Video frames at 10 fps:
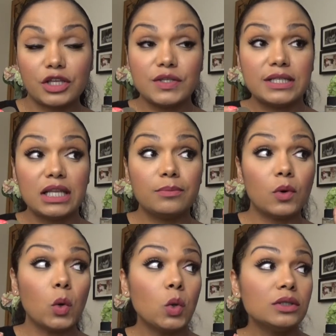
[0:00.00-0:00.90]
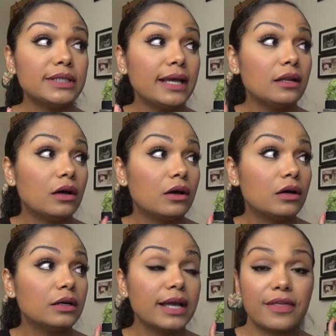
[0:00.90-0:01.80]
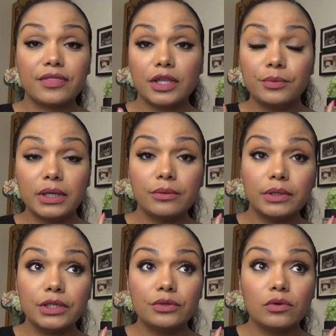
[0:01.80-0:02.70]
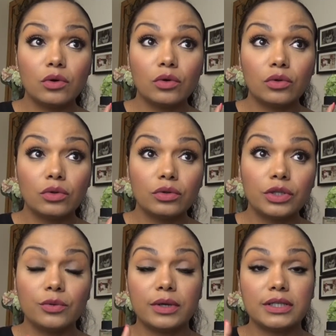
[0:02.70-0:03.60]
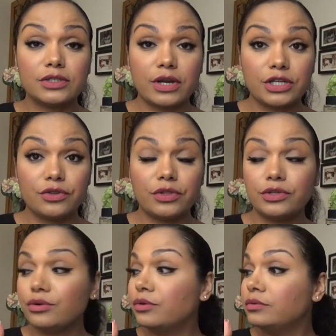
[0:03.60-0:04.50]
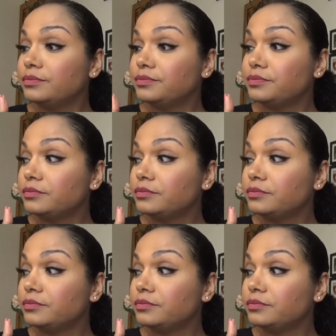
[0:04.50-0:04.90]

You sleep all day long, and then when I want to do a haul, you want to scratch on the door.